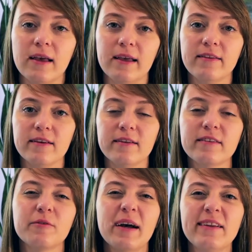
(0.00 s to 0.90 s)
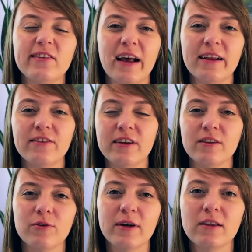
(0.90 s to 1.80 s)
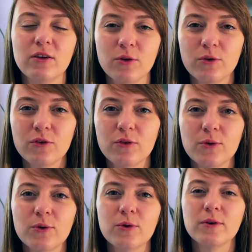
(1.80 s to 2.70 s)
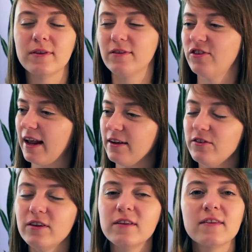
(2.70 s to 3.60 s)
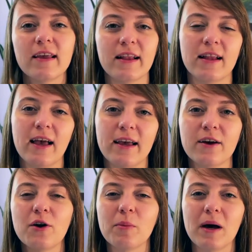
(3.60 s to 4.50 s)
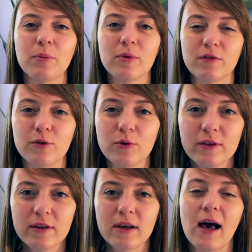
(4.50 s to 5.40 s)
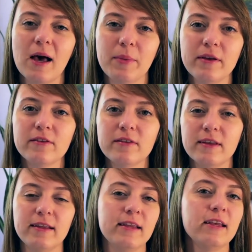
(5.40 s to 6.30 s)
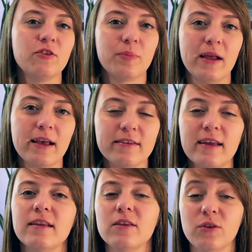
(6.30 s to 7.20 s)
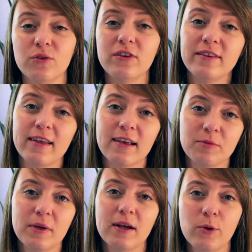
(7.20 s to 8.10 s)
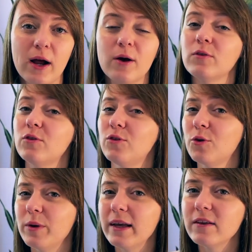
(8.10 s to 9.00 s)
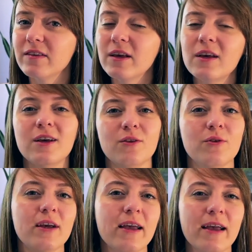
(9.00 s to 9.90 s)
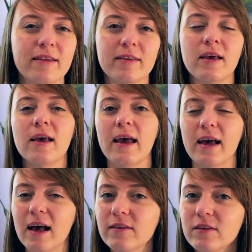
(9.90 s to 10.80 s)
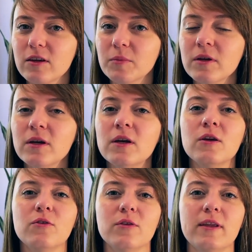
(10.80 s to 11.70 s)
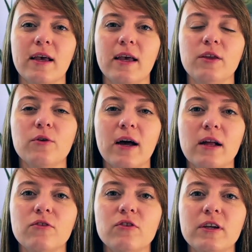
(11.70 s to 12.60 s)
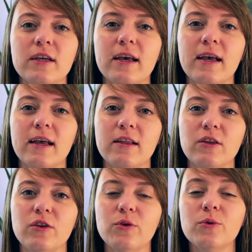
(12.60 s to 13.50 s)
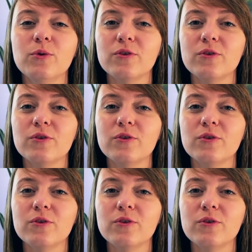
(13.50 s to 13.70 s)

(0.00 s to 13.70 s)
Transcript: It is quite challenging to get used to changes and like come up with good habits in each place. And it usually takes me around 2 weeks to get accustomed to the new country and new